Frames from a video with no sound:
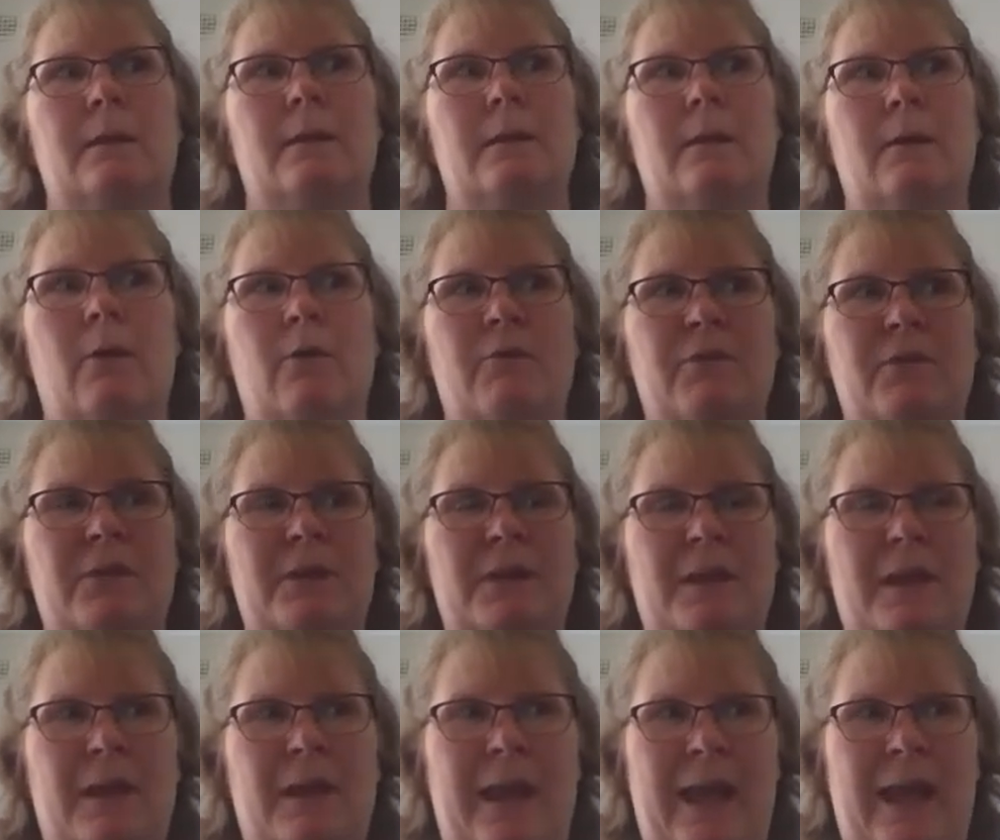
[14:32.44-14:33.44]
often
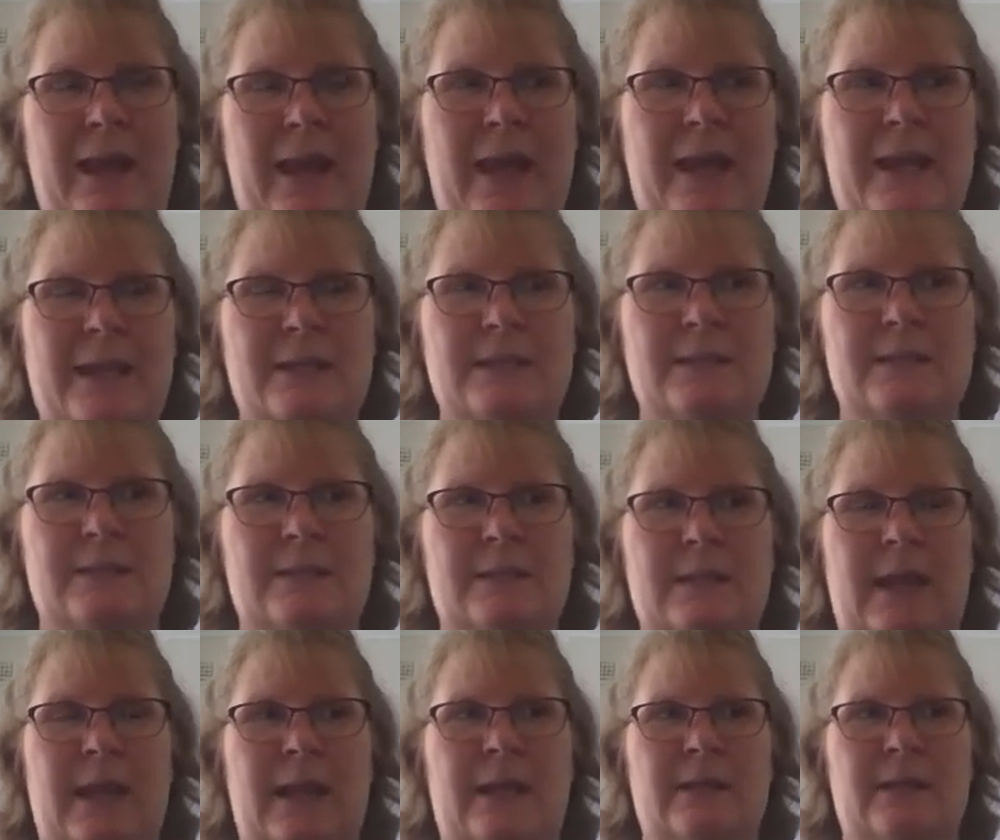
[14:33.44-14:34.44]
headaches
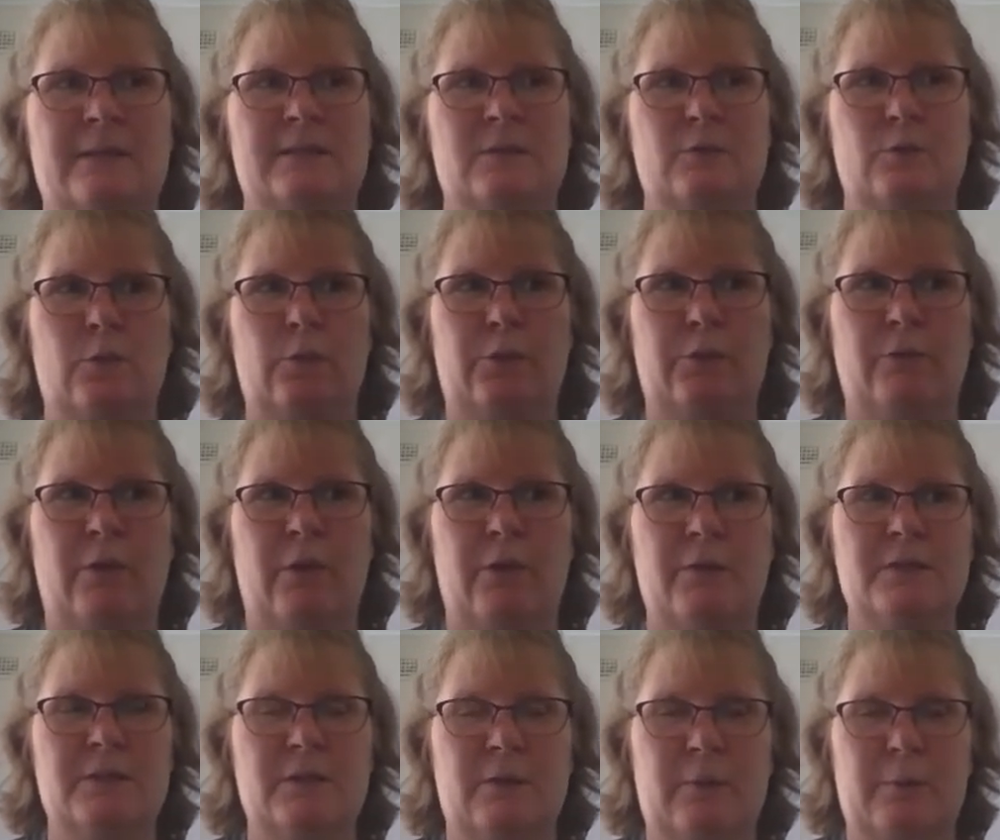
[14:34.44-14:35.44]
and sore
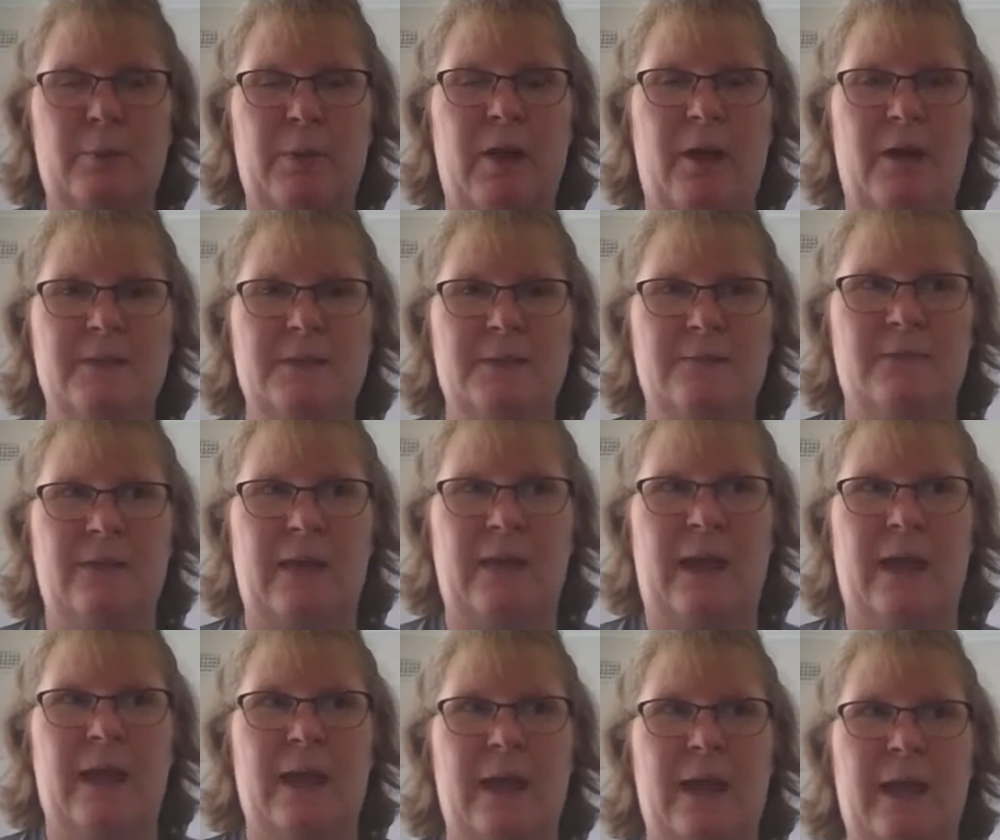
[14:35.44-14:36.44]
throats are a part of that.